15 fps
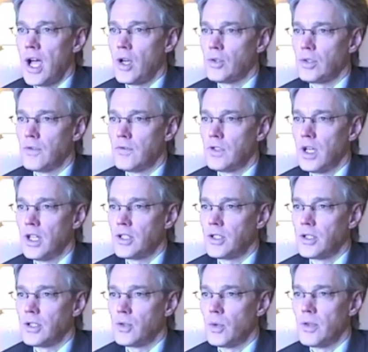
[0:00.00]
House of
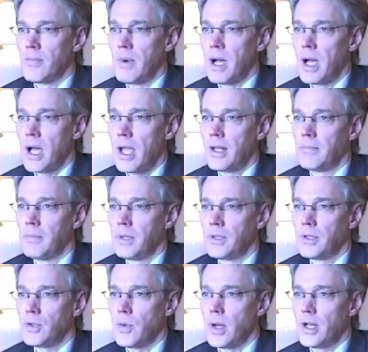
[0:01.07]
Justice or the Baha'i
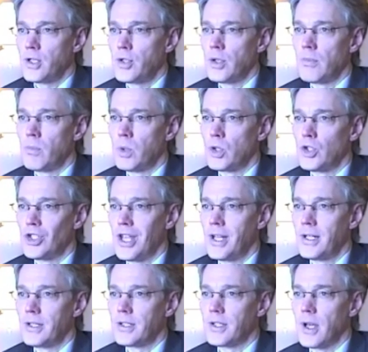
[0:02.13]
administration
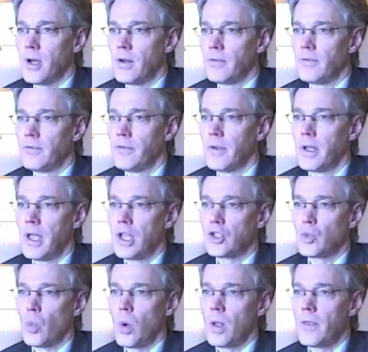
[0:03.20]
present itself
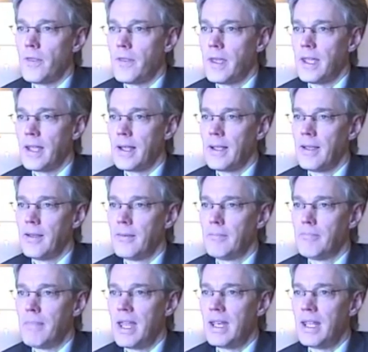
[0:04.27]
as one thing
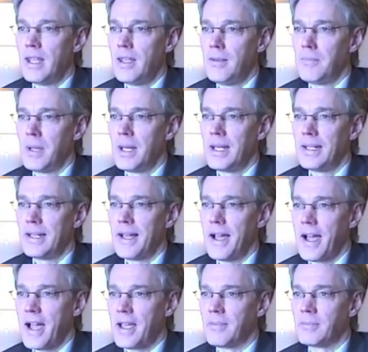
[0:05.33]
many, many
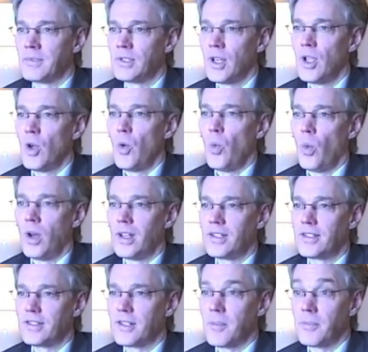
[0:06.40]
times when
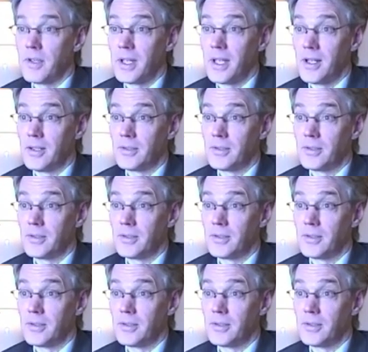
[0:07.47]
it's something